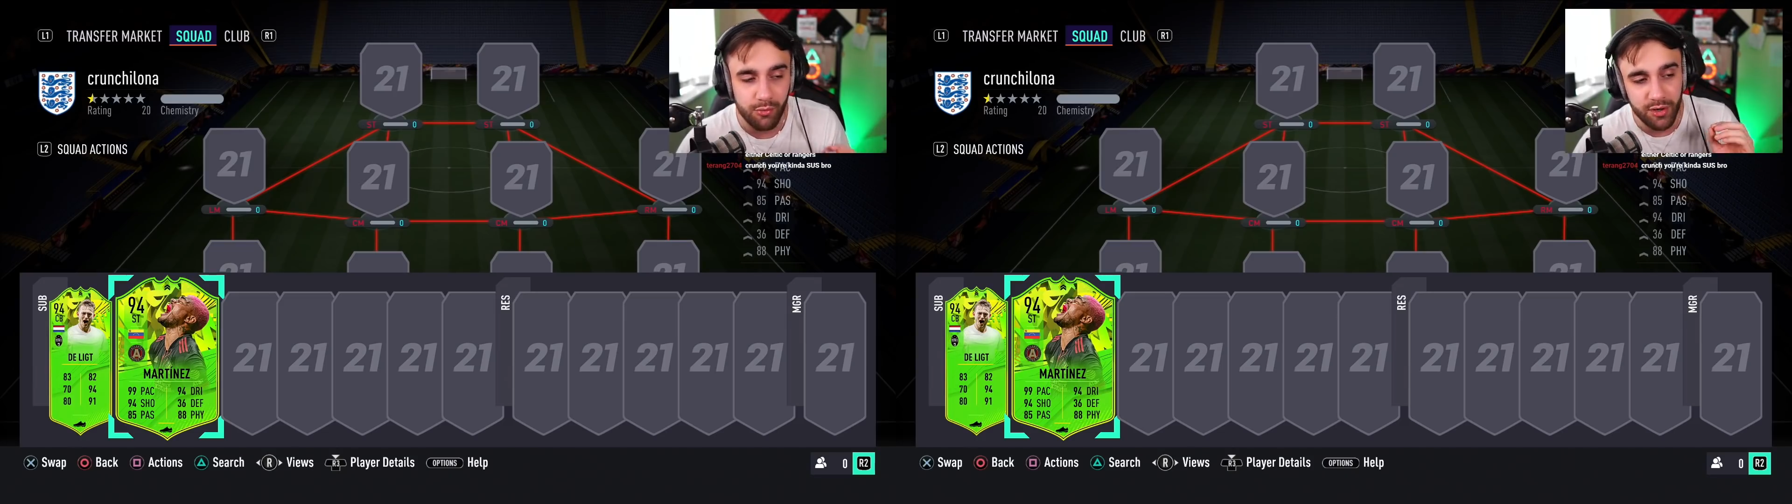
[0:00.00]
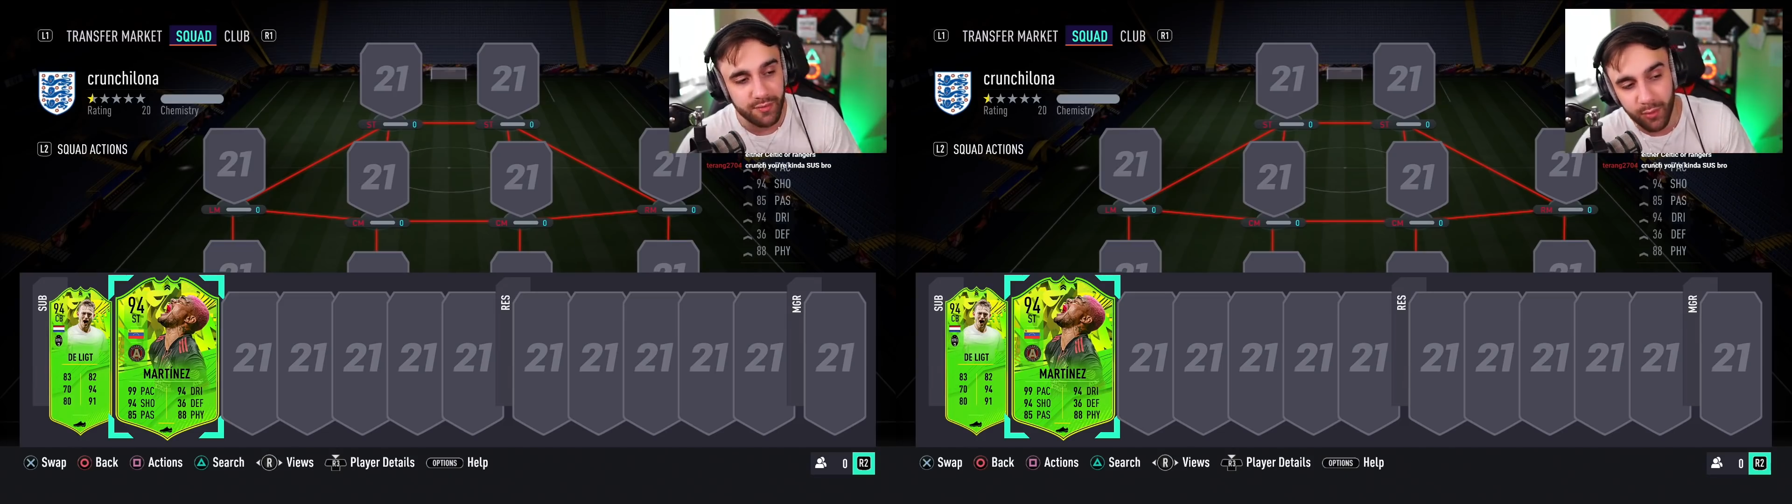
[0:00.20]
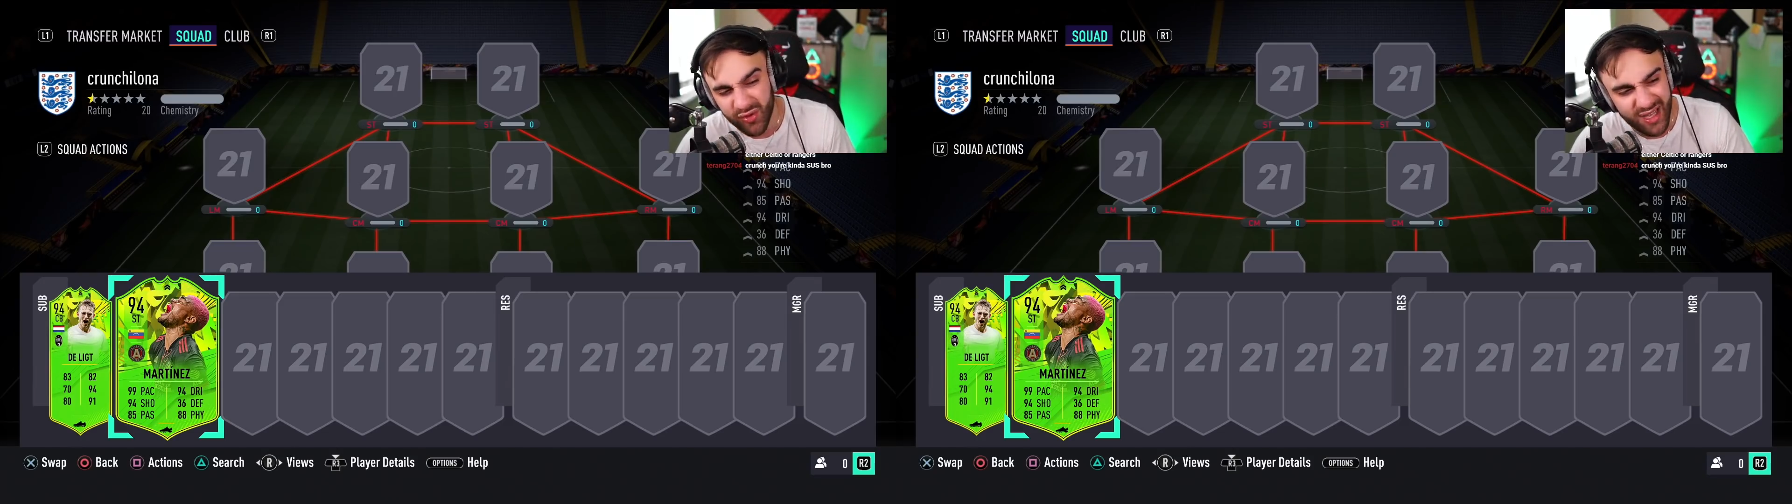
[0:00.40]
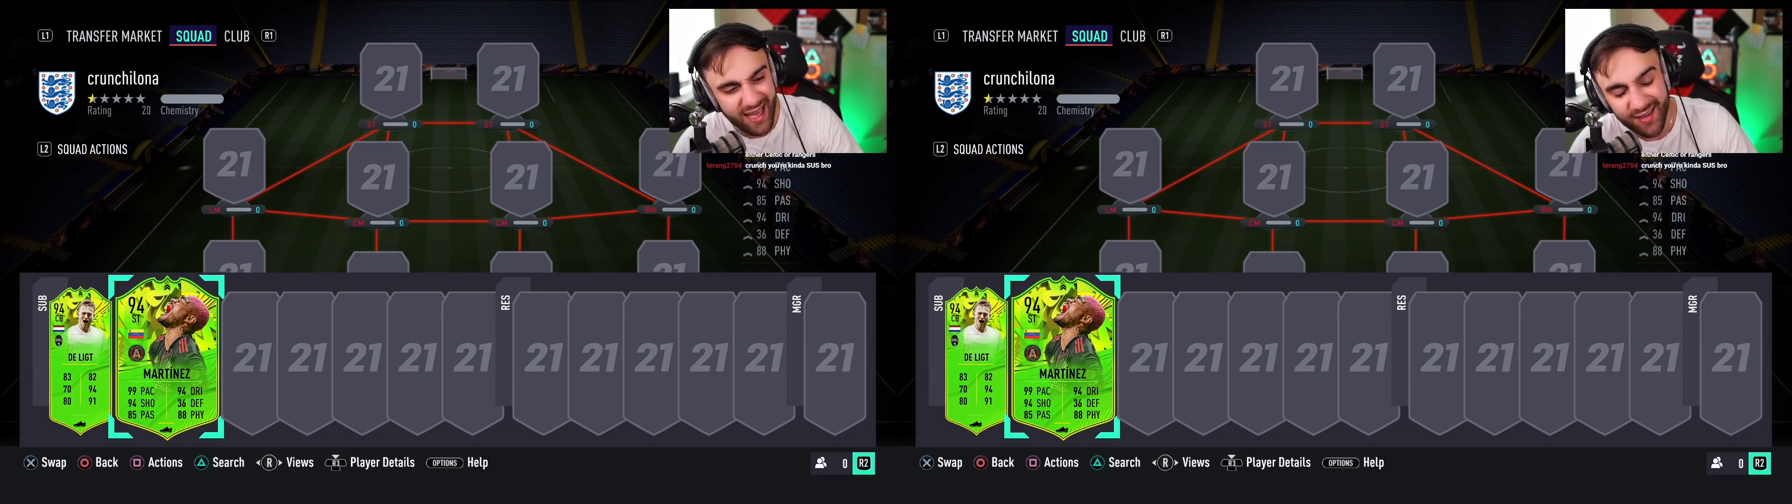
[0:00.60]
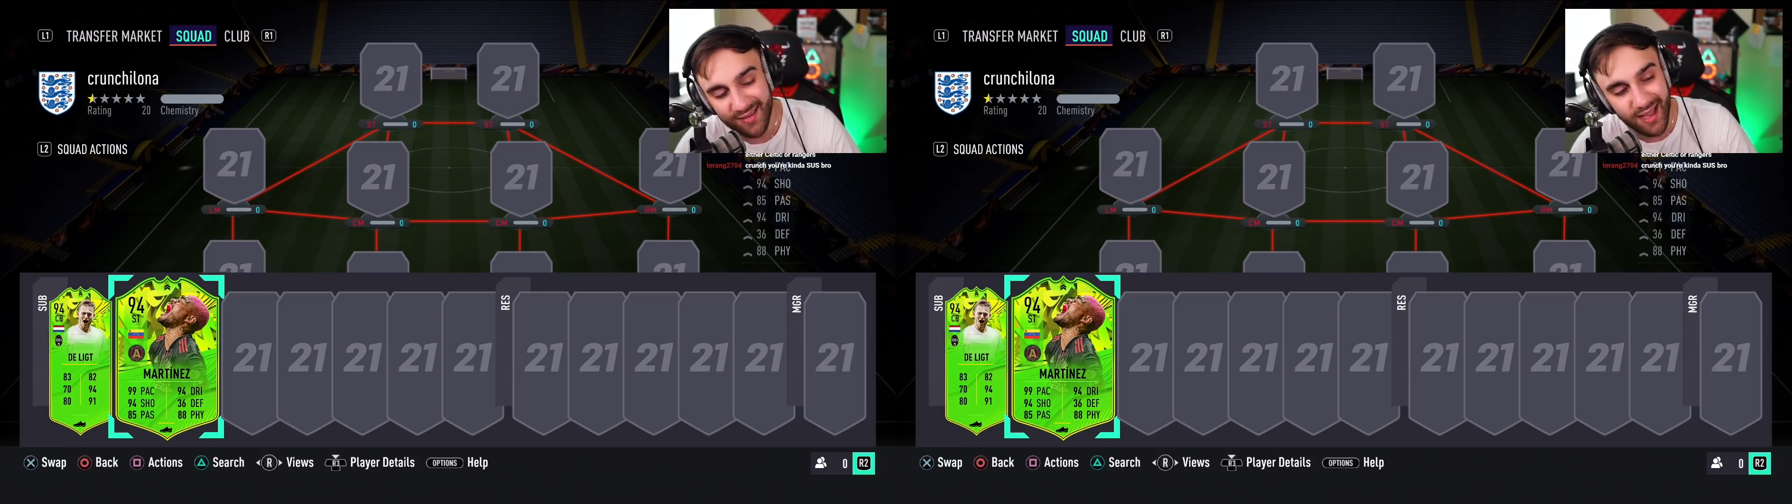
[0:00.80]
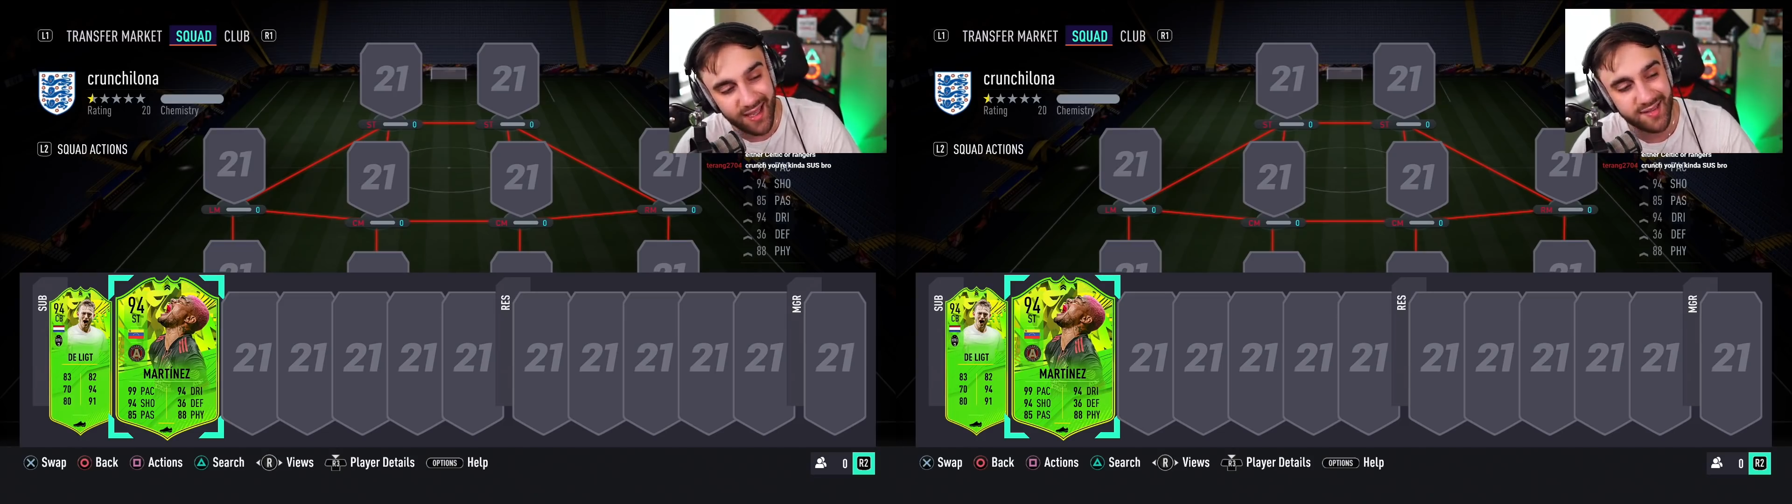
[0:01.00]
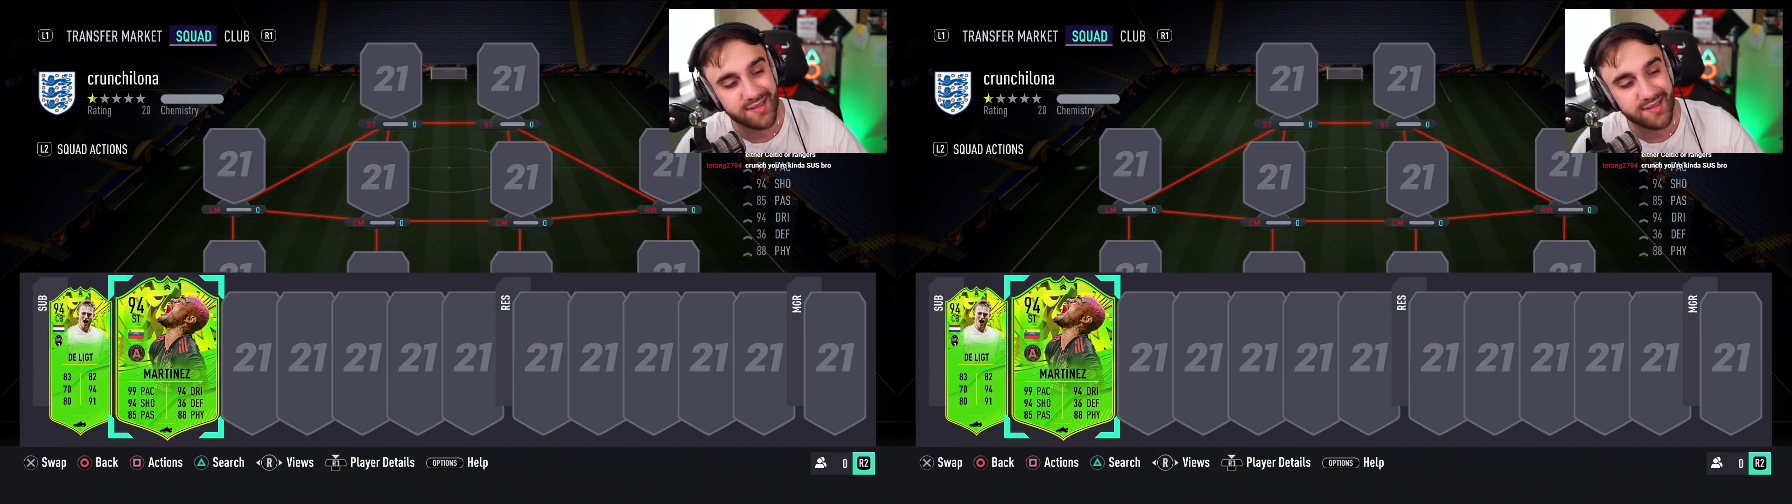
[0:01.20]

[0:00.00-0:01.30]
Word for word: one of the most aesthetic